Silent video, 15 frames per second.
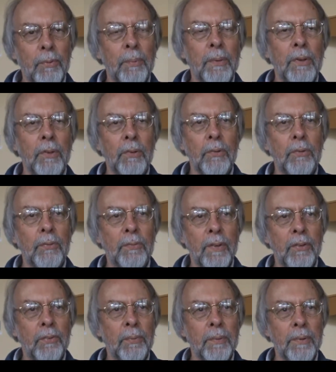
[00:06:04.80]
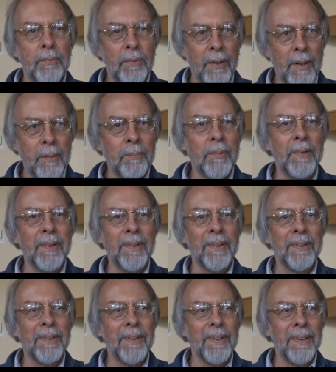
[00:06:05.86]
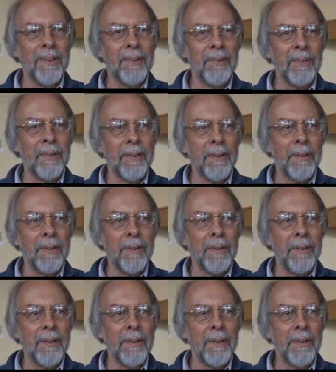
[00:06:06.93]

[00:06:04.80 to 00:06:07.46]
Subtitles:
It's been a huge investment of time, money, and